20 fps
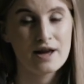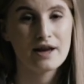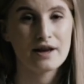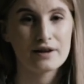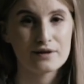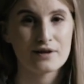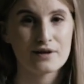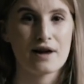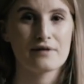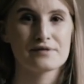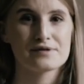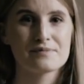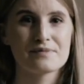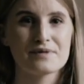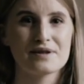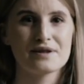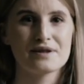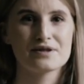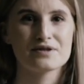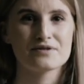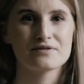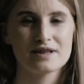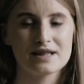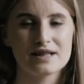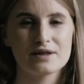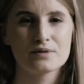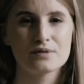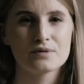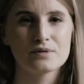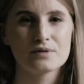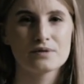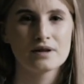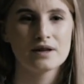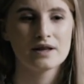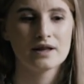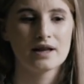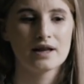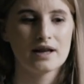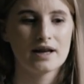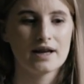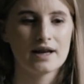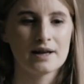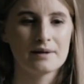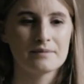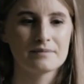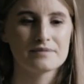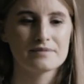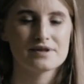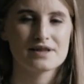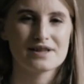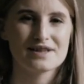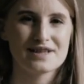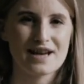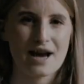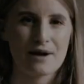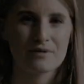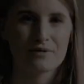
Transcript: and you'll have something that's really cool to share with